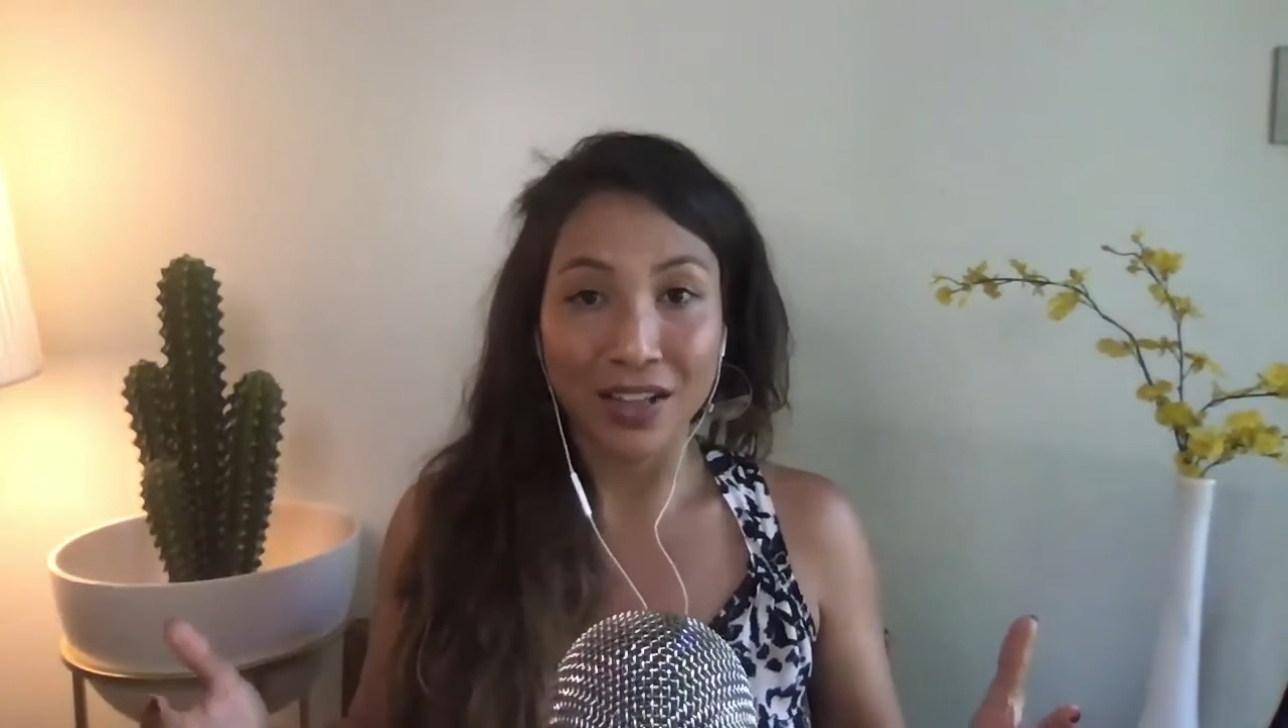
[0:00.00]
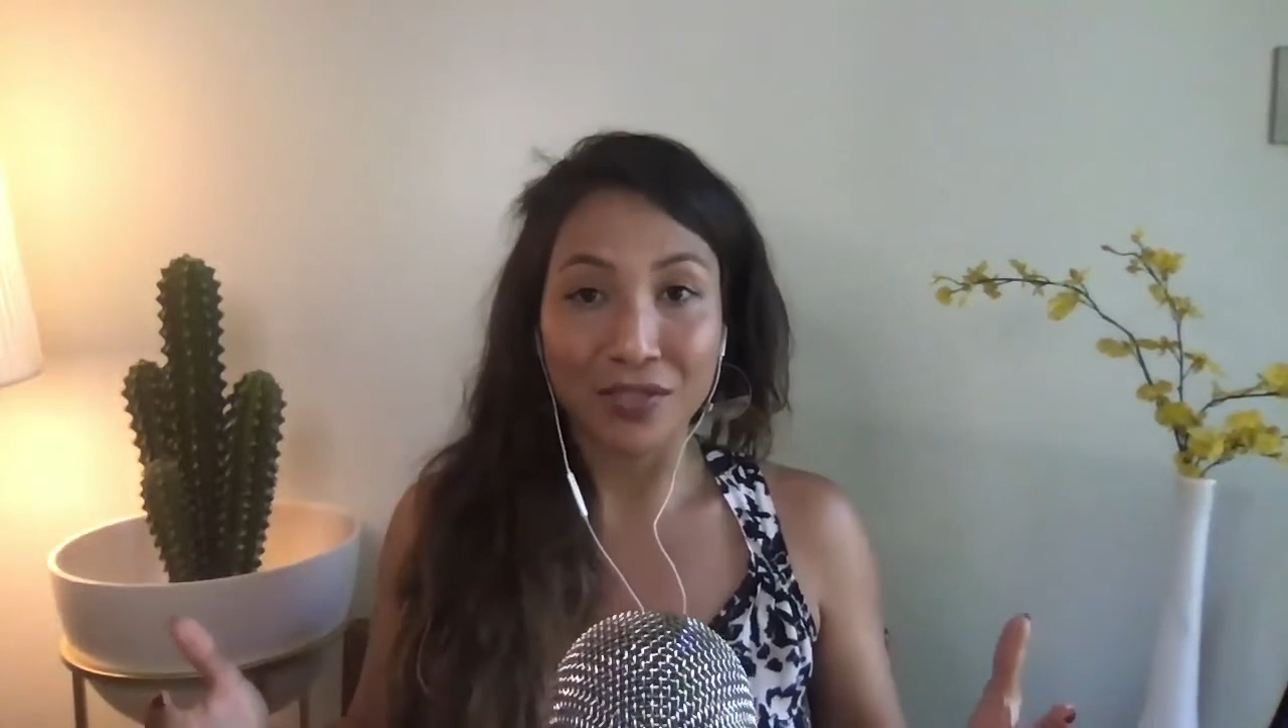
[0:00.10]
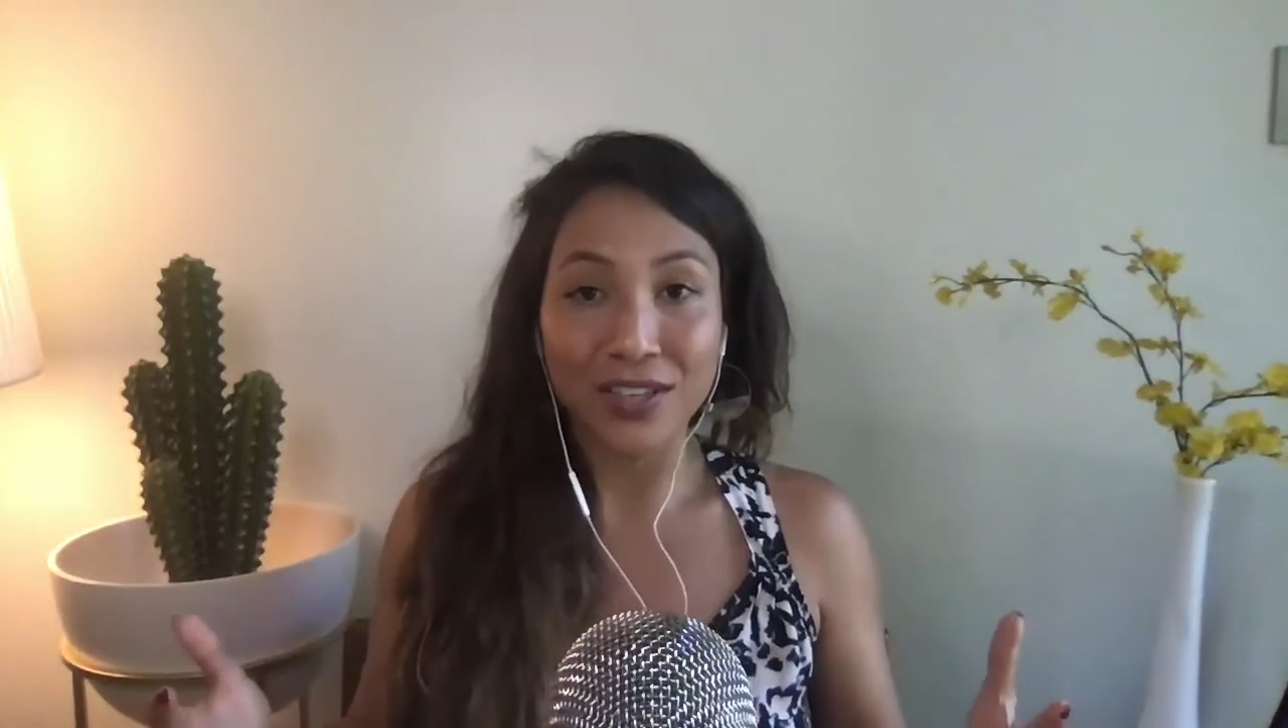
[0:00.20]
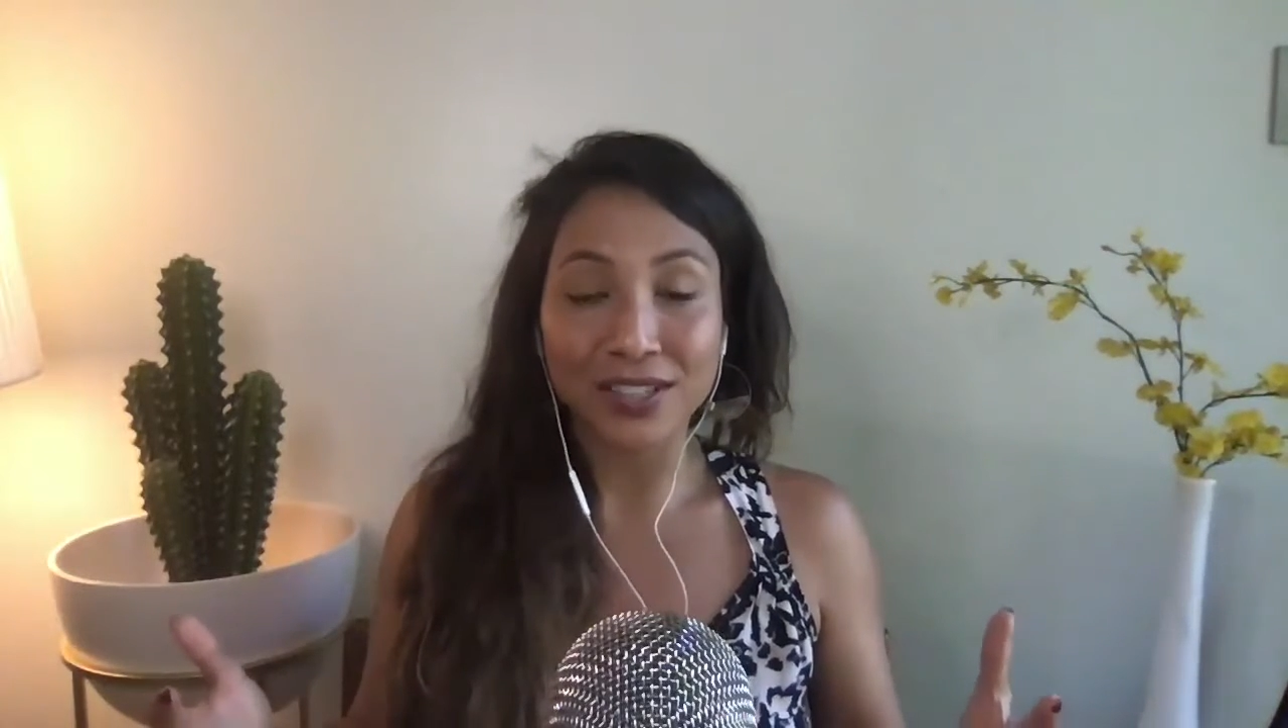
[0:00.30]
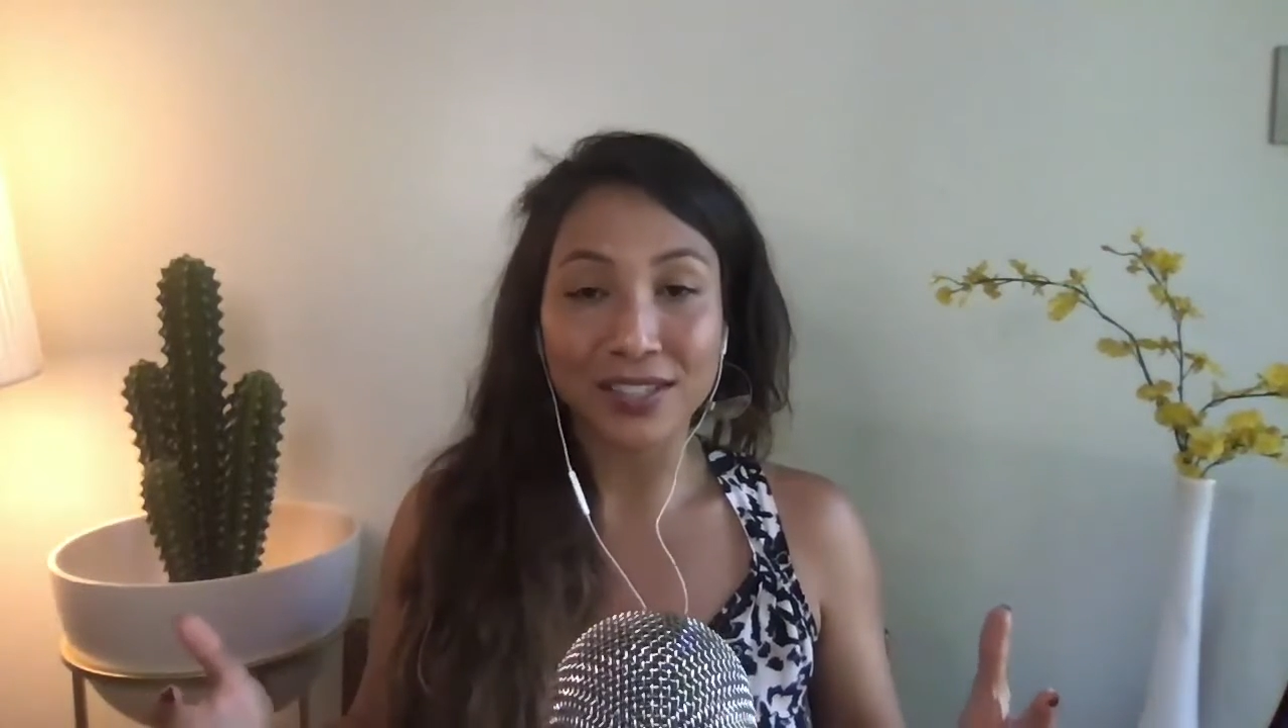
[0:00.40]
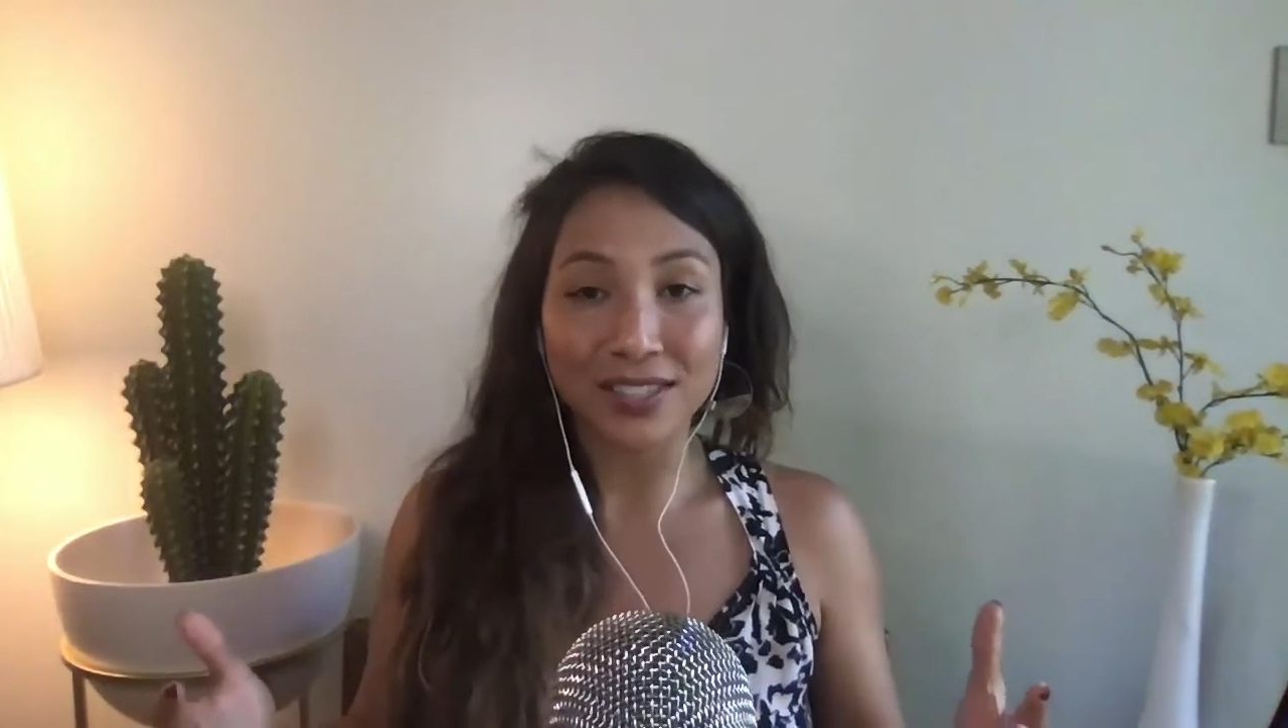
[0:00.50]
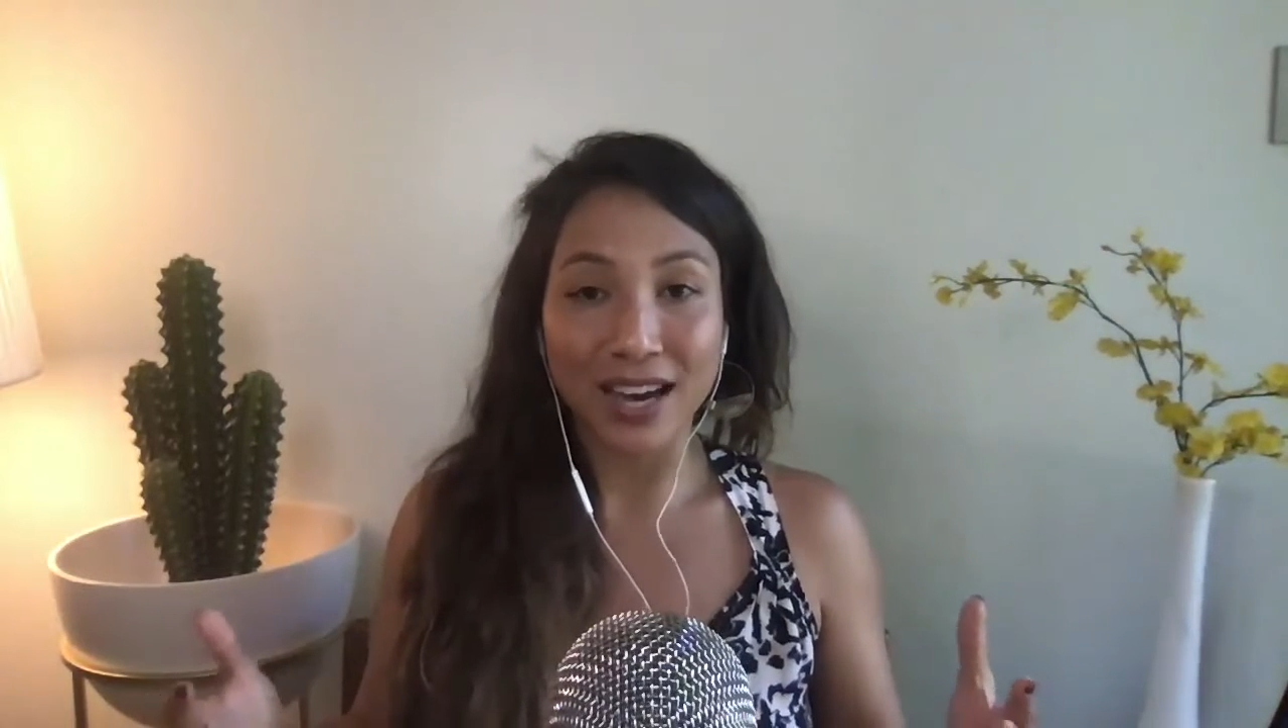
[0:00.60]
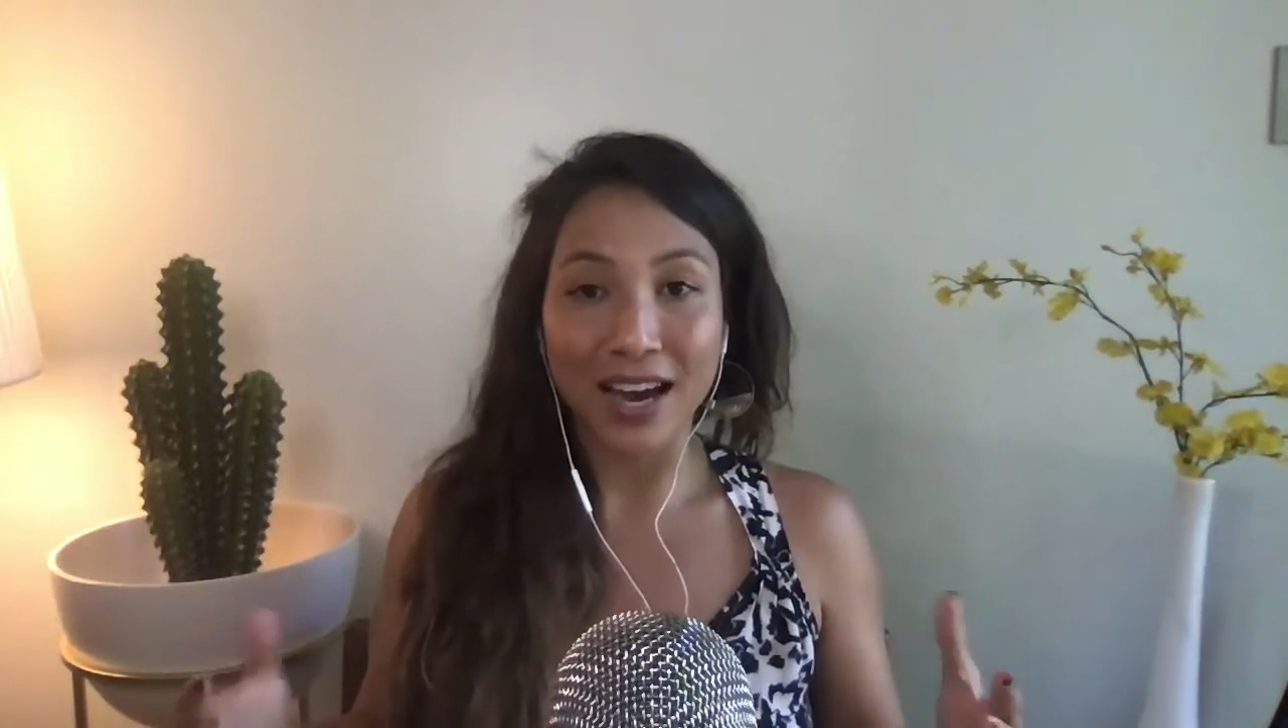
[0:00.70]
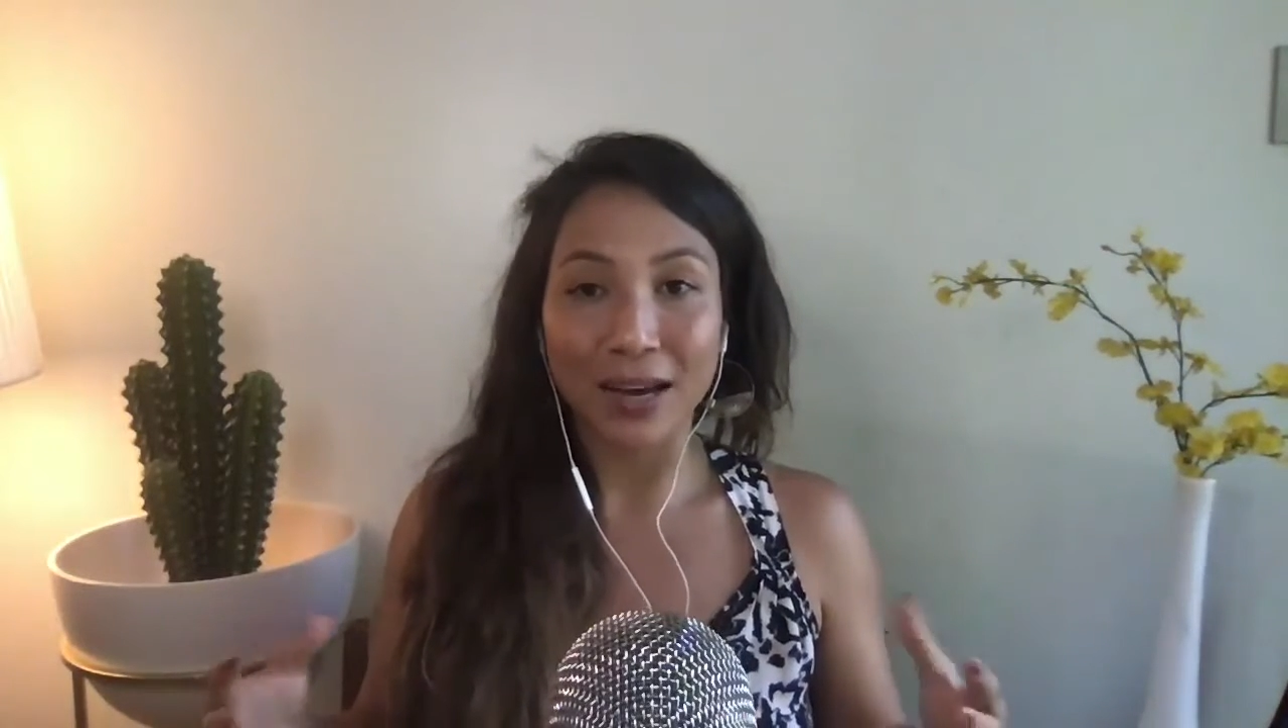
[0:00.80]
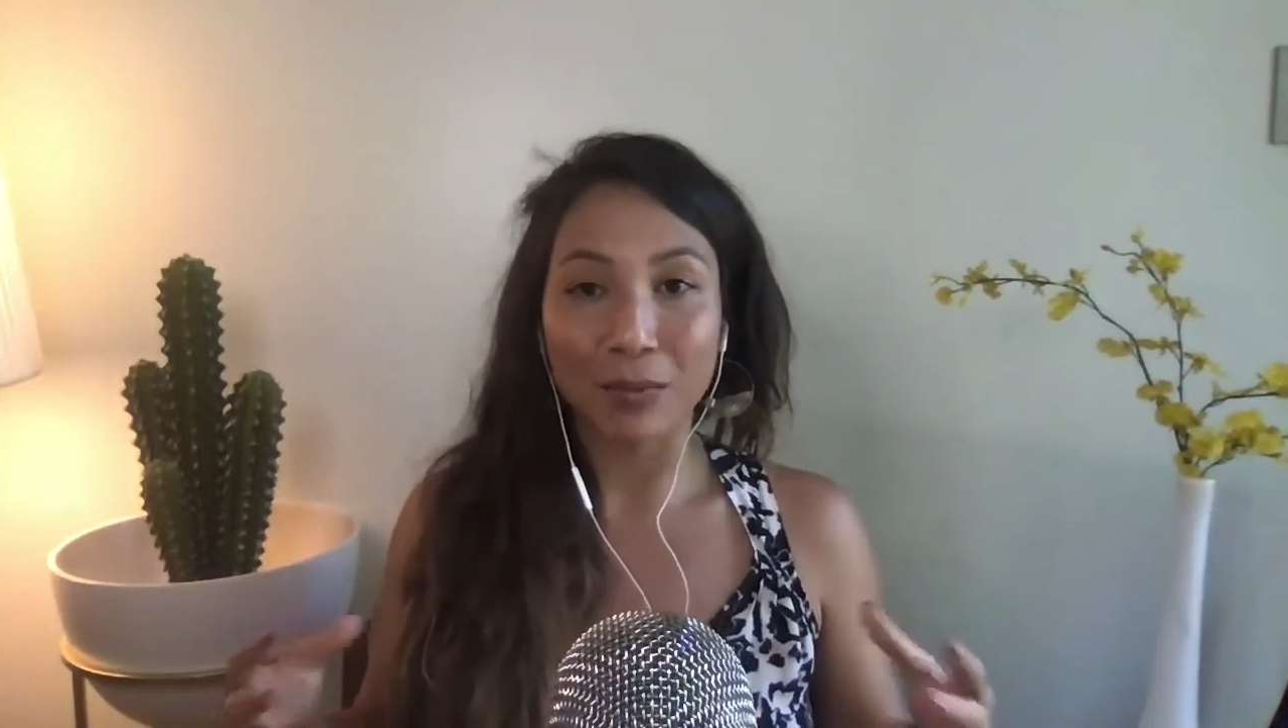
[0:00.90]
This is a
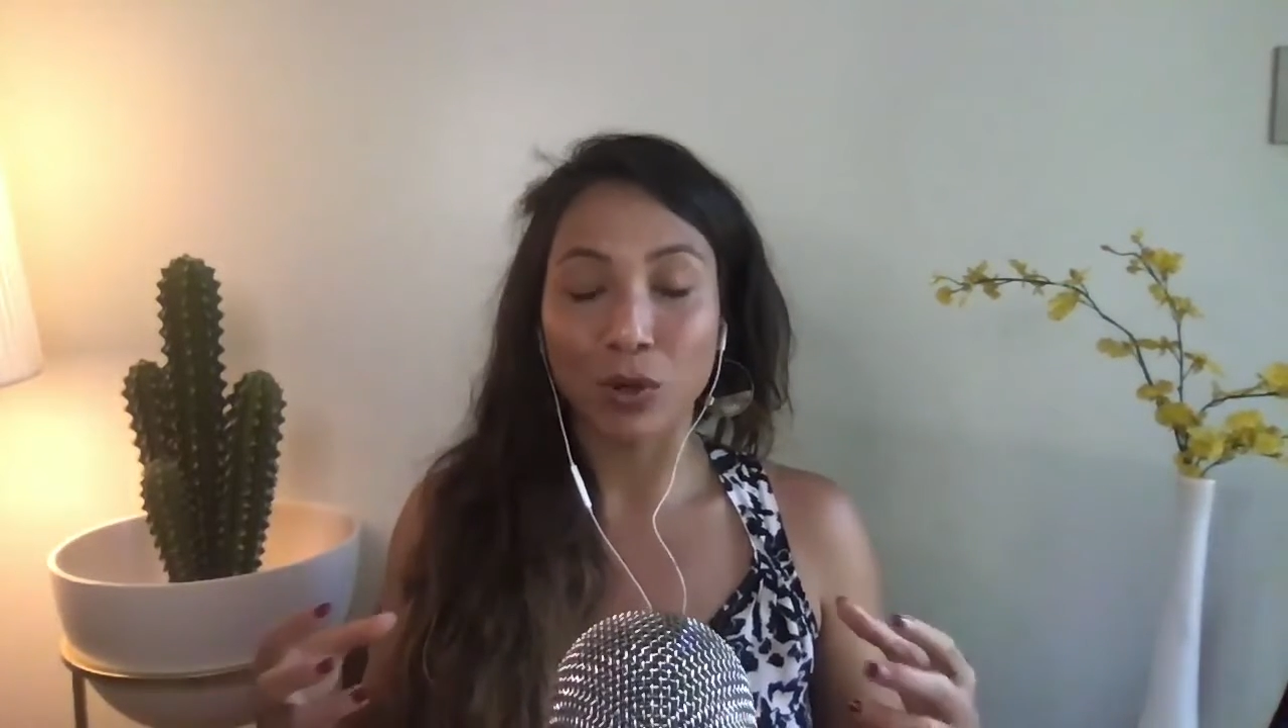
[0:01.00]
time